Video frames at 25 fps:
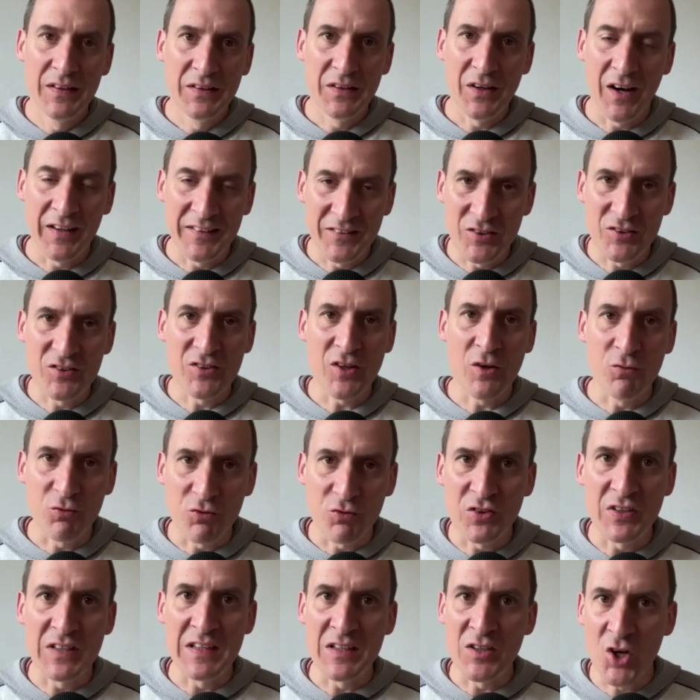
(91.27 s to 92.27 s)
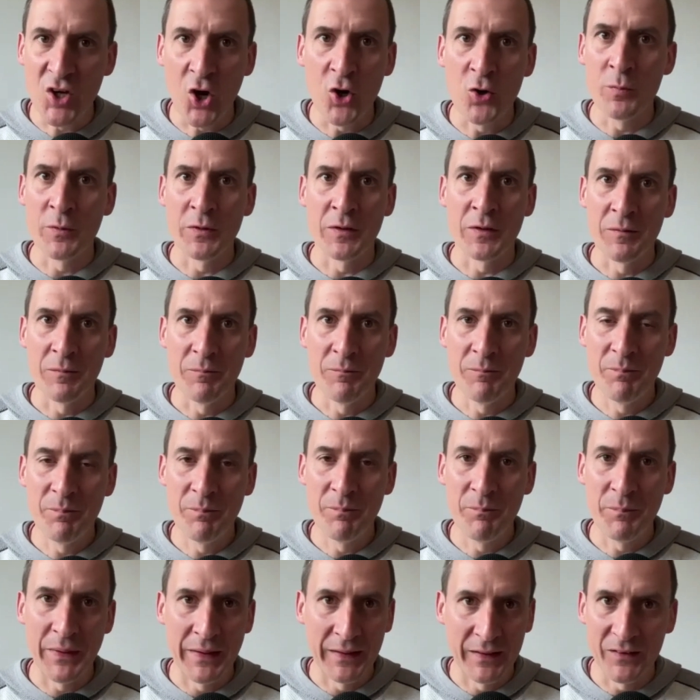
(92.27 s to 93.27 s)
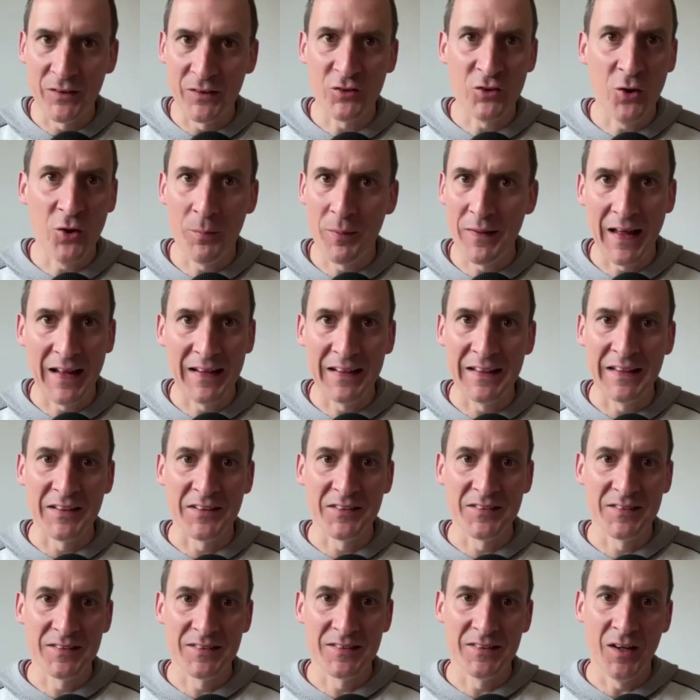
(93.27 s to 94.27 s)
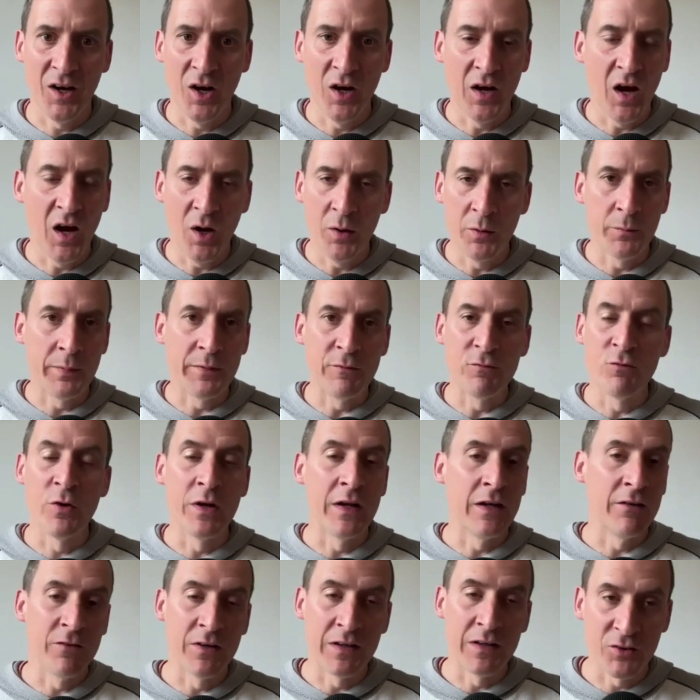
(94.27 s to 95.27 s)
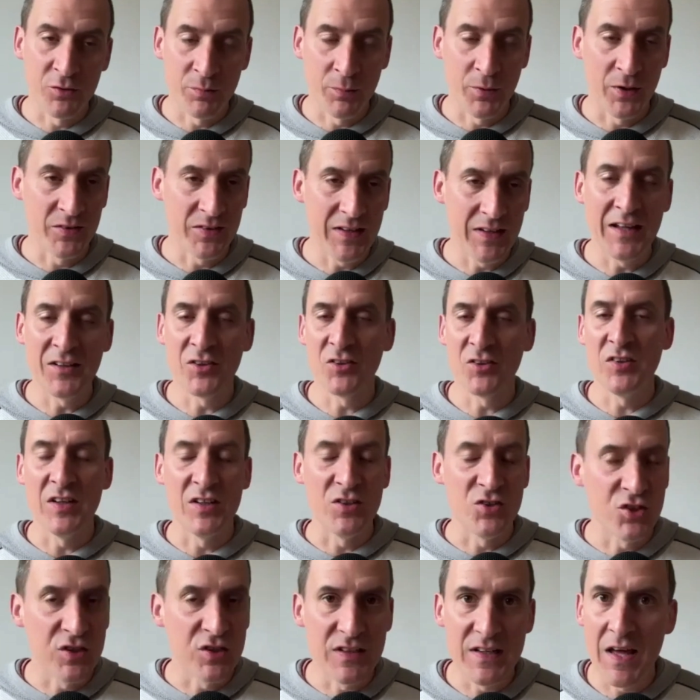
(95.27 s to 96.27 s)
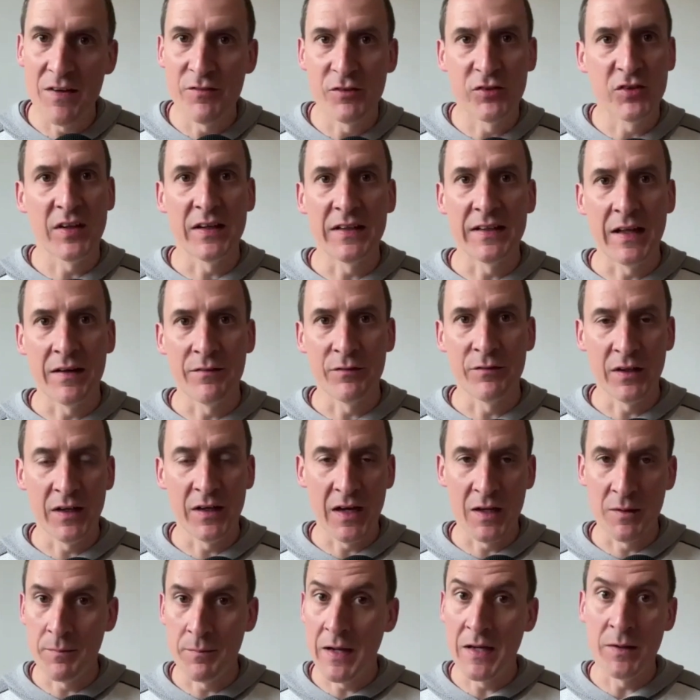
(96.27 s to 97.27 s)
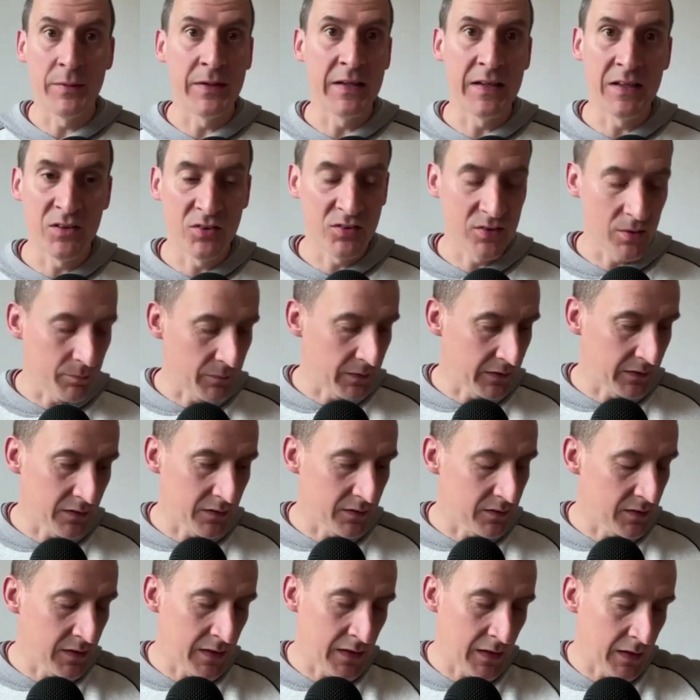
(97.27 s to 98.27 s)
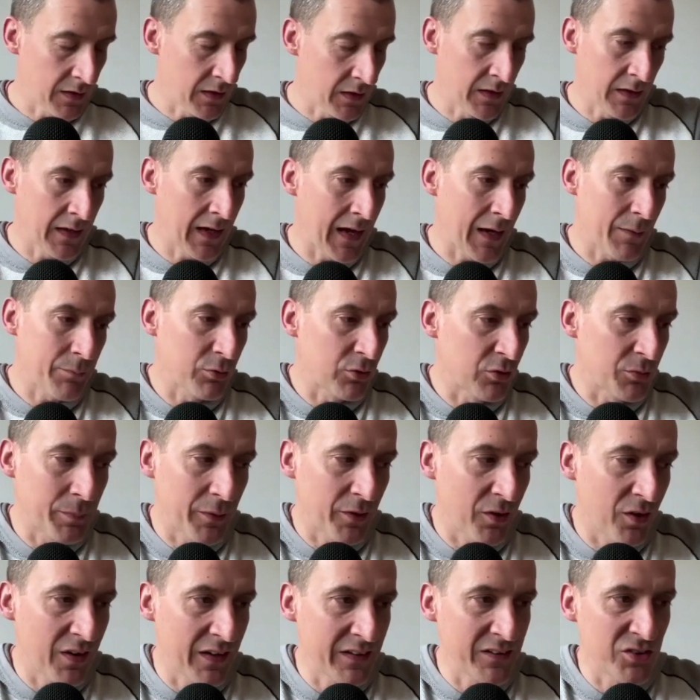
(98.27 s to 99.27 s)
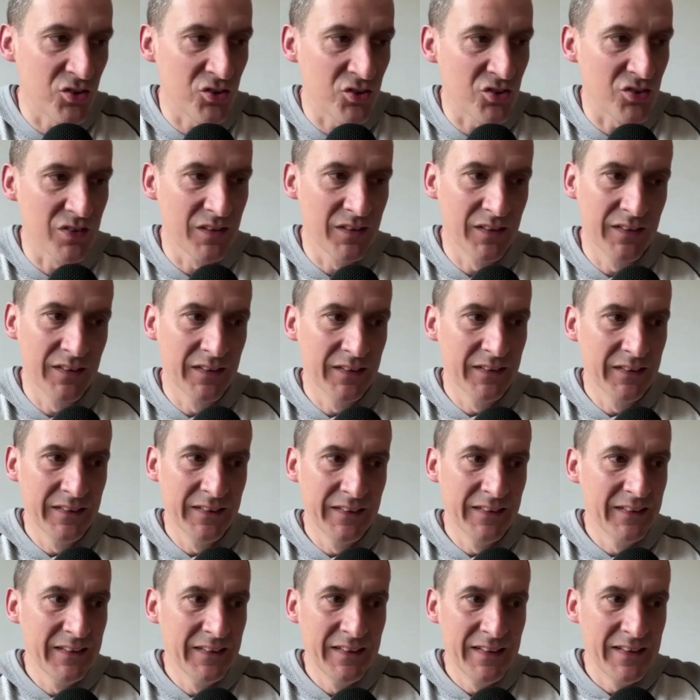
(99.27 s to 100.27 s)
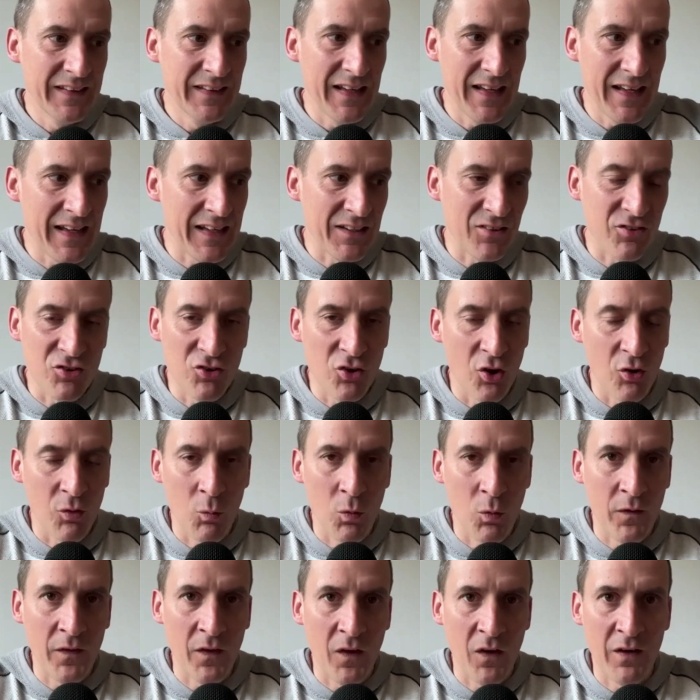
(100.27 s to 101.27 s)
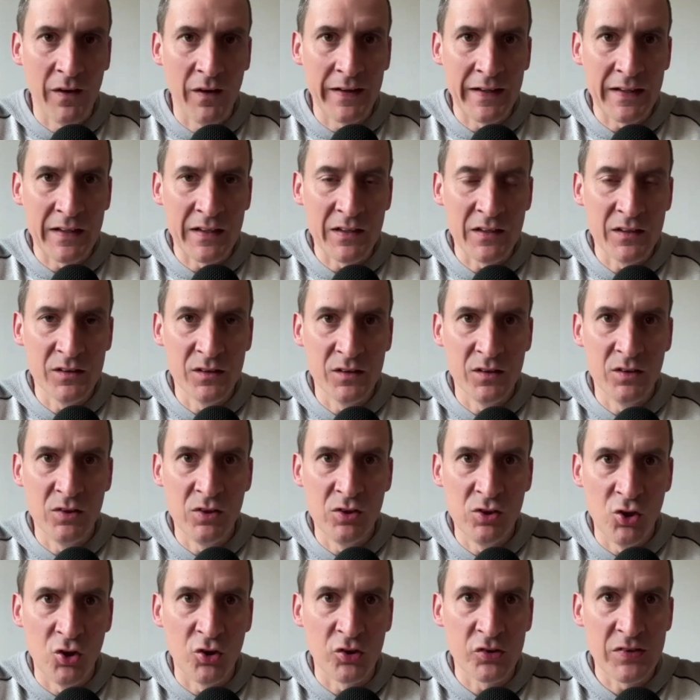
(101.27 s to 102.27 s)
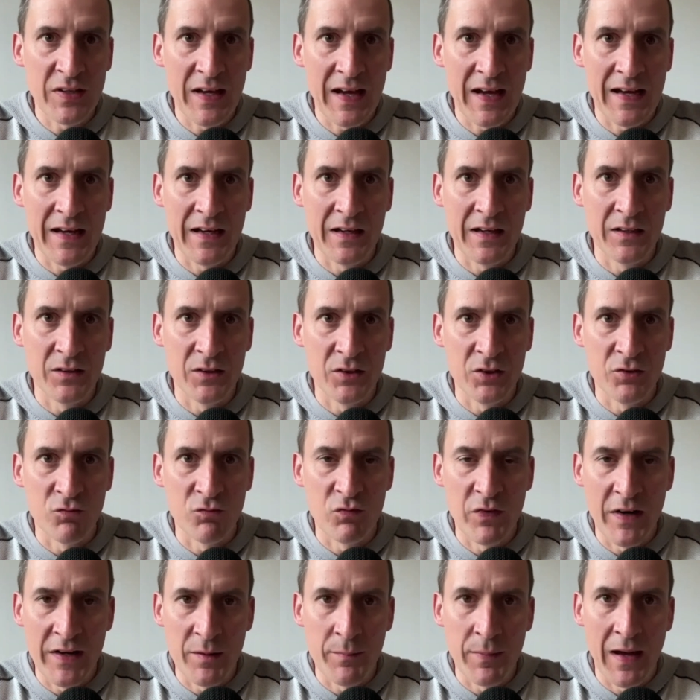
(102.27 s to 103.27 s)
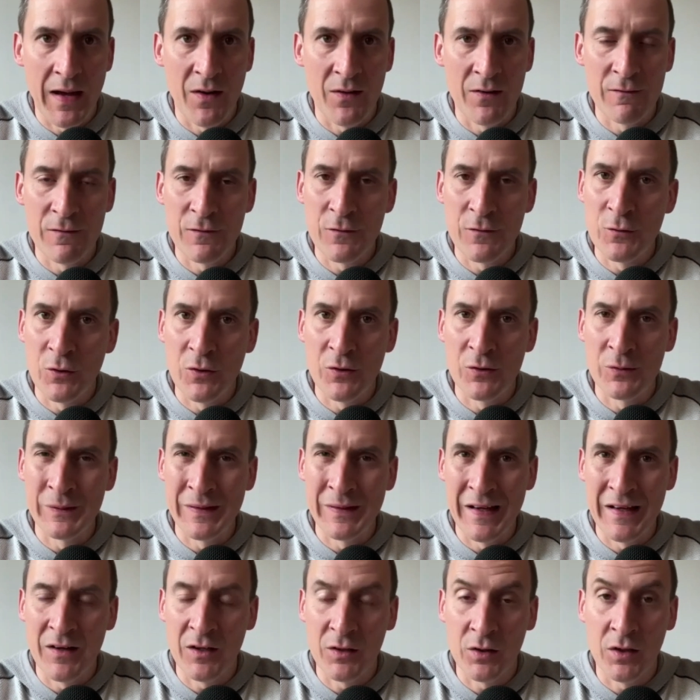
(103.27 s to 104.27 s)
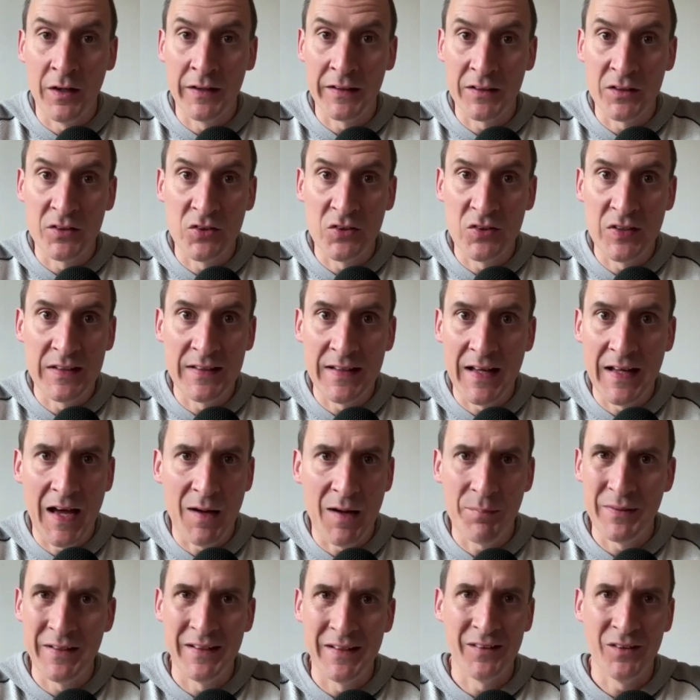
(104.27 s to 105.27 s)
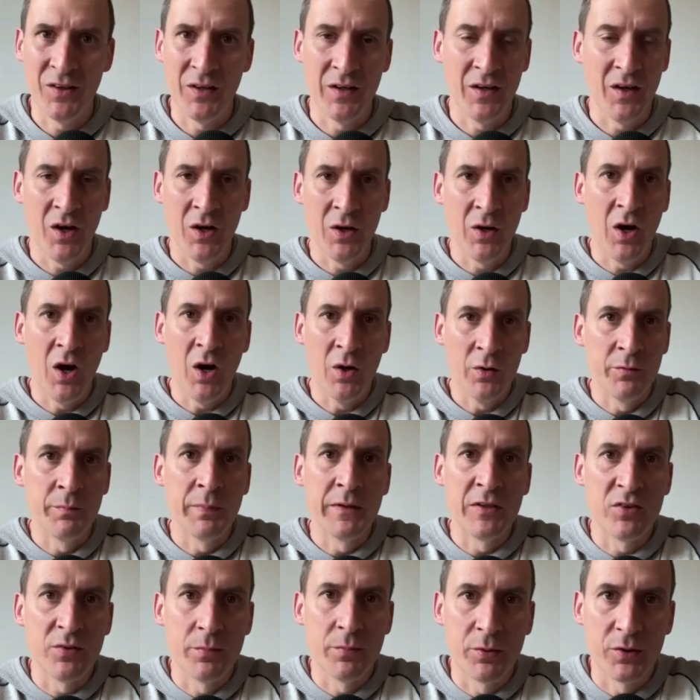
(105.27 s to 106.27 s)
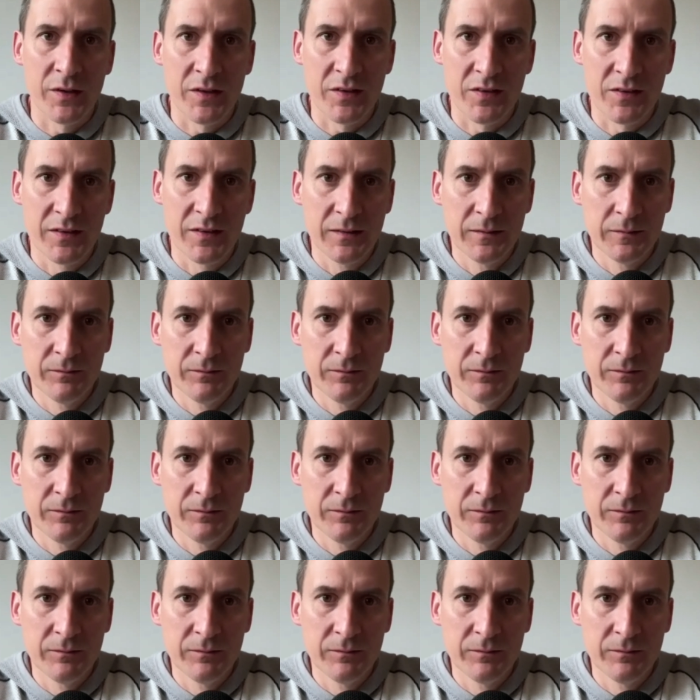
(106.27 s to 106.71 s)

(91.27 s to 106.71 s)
I just don't see Coman being at the top of that list. I would be really, really surprised. As I said, you can never say never, and maybe it is something that it happens, but it's not one that I looked at and read about and thought, oh yeah, I can see that happening. I would be surprised.